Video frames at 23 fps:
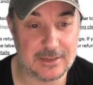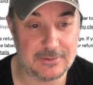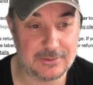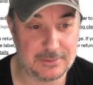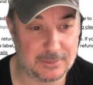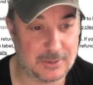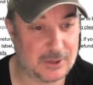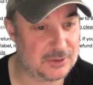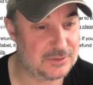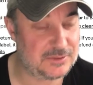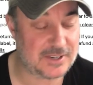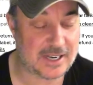
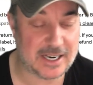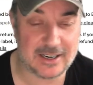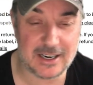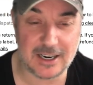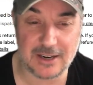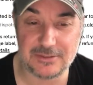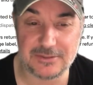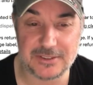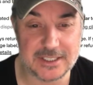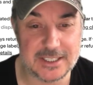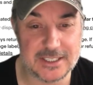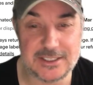My favourite, I
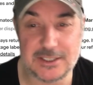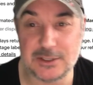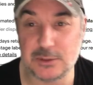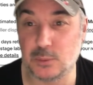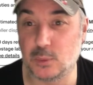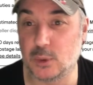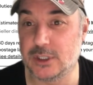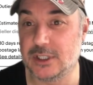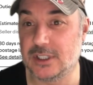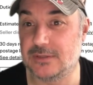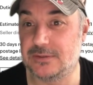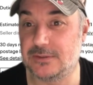think this is
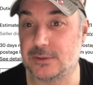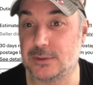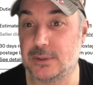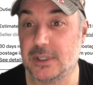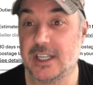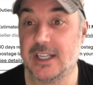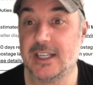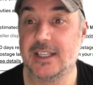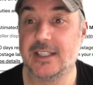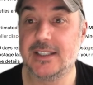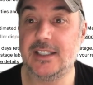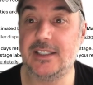wonderful.
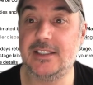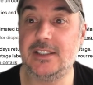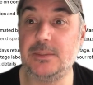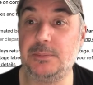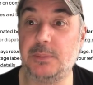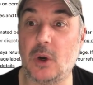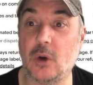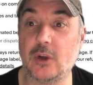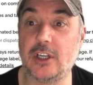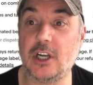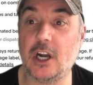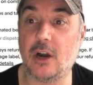This is
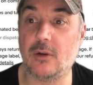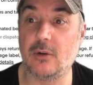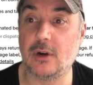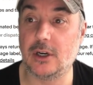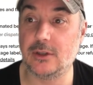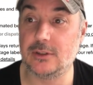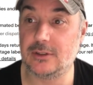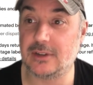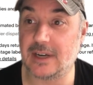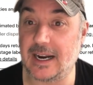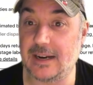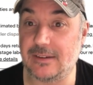by
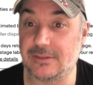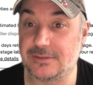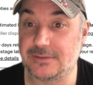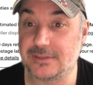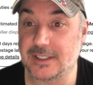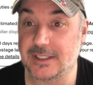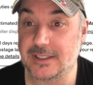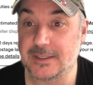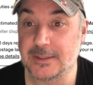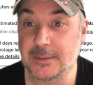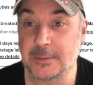Corocraft.